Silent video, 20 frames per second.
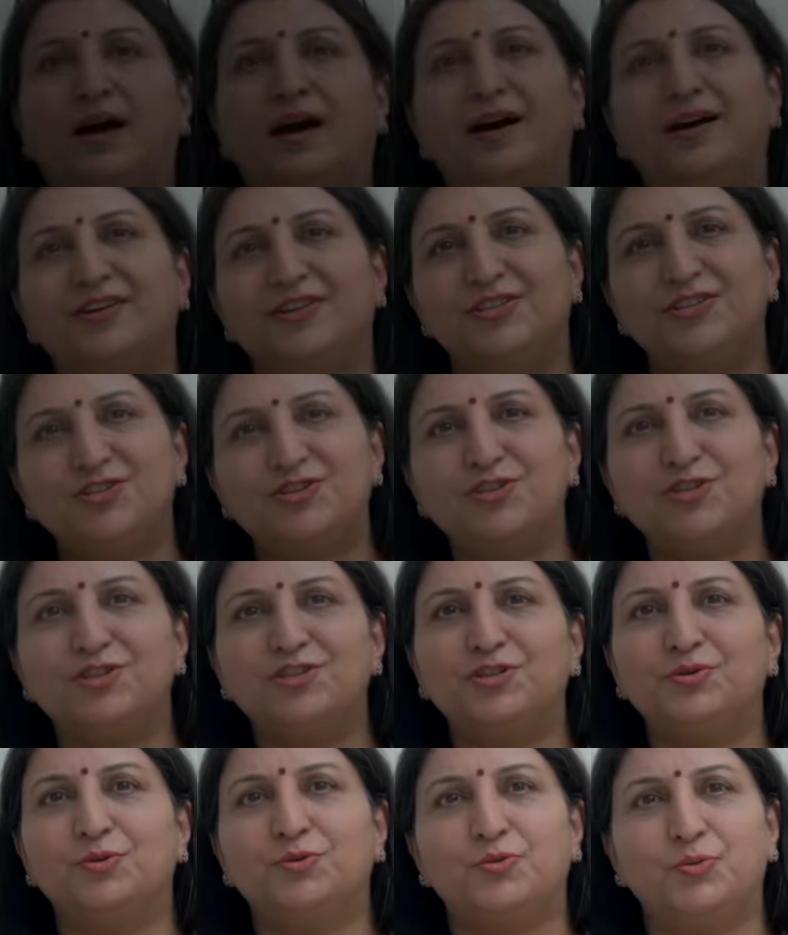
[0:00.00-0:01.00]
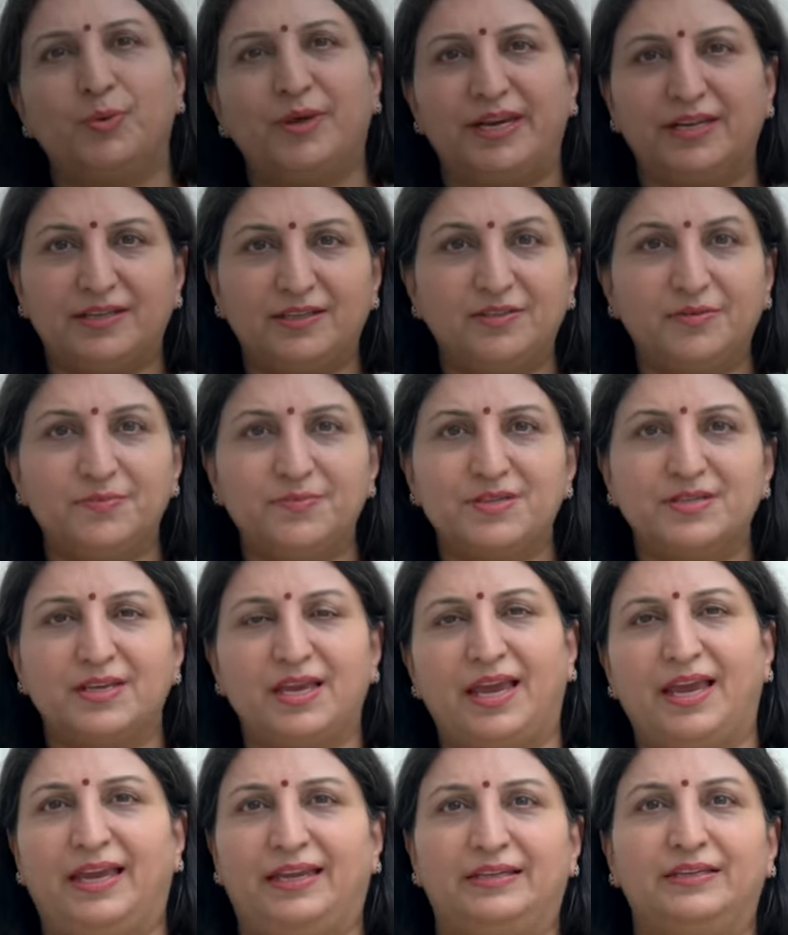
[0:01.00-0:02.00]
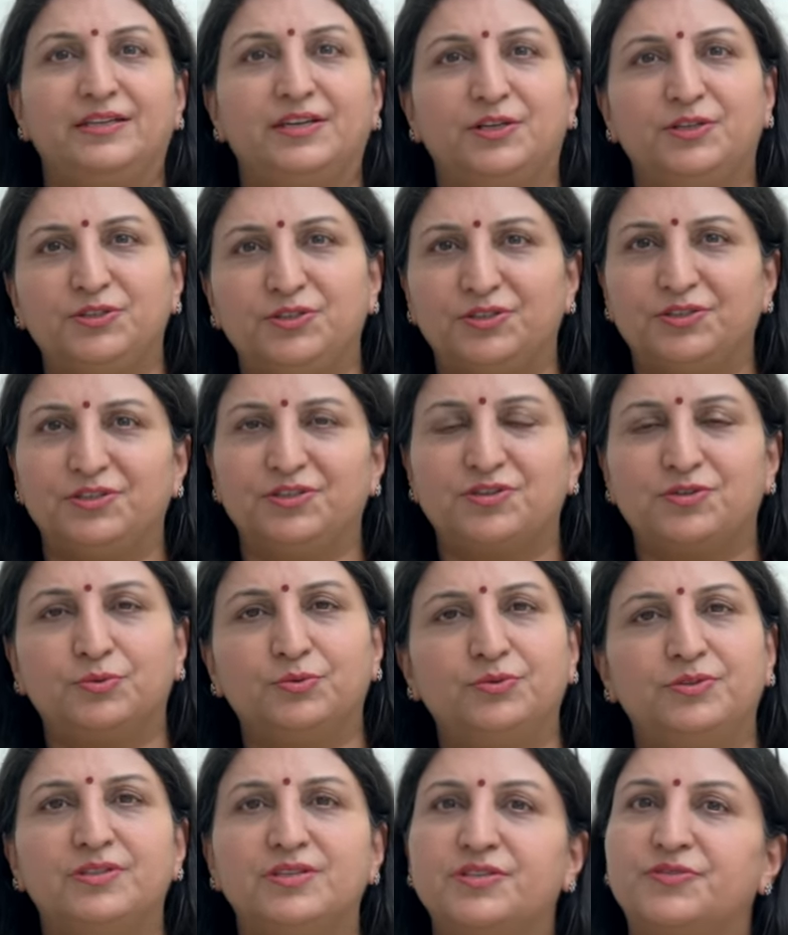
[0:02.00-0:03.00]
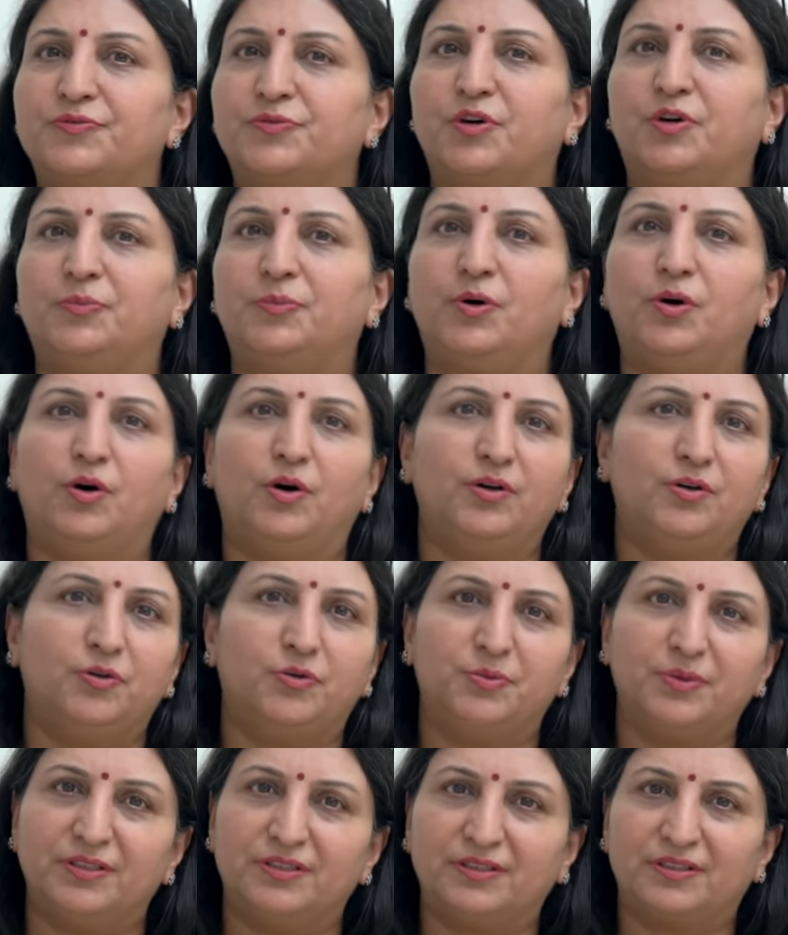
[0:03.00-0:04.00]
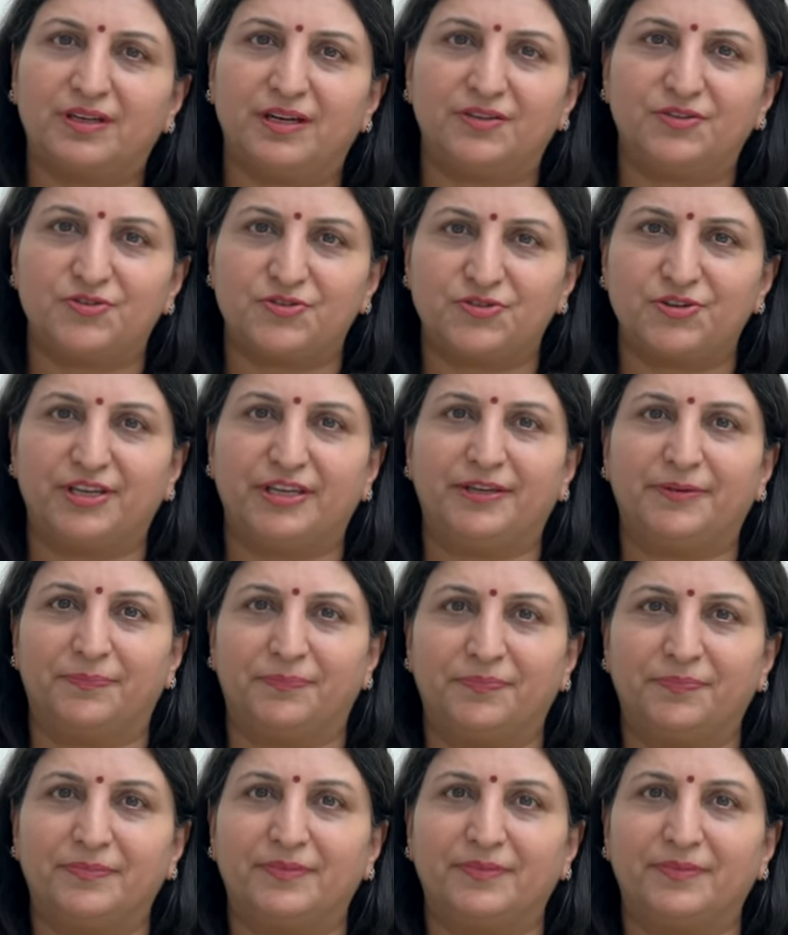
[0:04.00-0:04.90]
Our institute welcomes and nurtures students from all over the country.